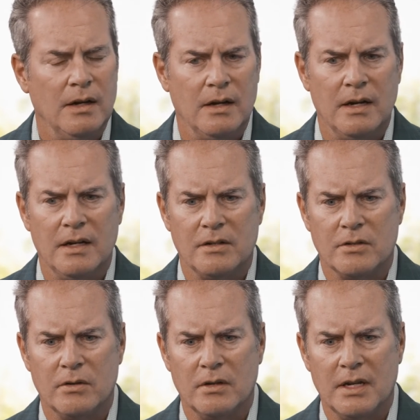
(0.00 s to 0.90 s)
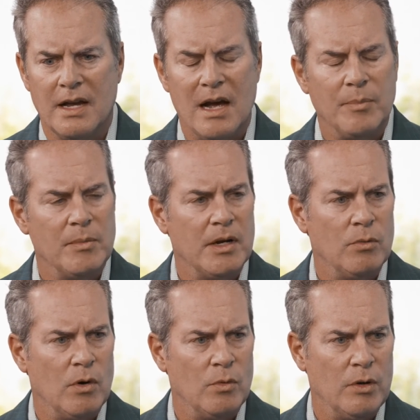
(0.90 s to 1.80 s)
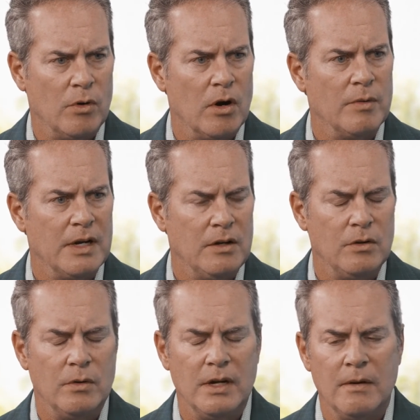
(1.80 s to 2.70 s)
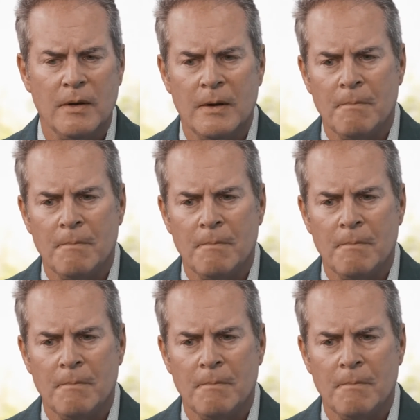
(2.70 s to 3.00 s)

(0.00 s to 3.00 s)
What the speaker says: It certainly complemented what we were already doing.